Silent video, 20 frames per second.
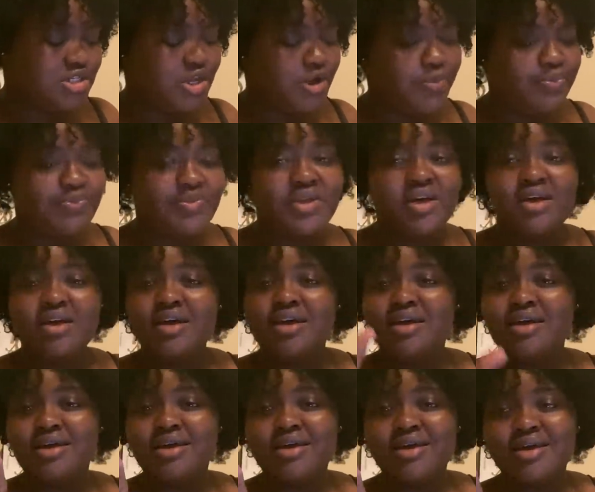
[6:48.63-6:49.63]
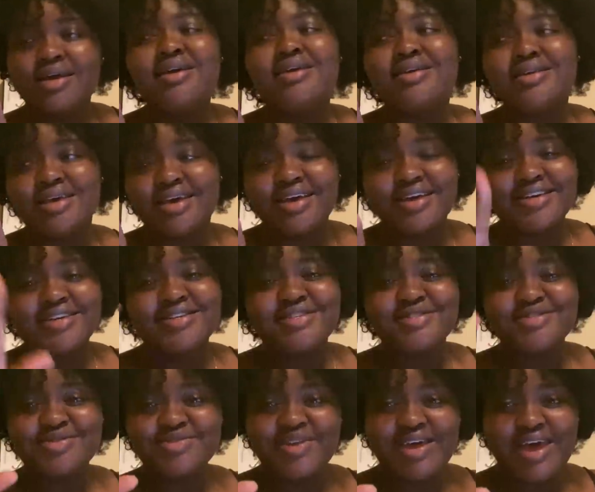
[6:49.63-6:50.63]
So yeah,
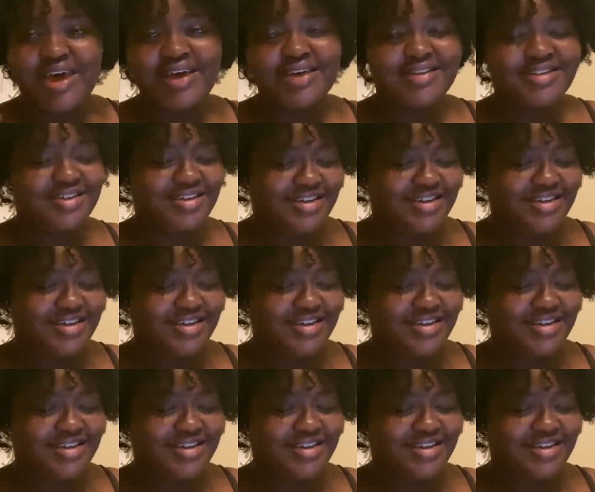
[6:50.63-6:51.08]
do that.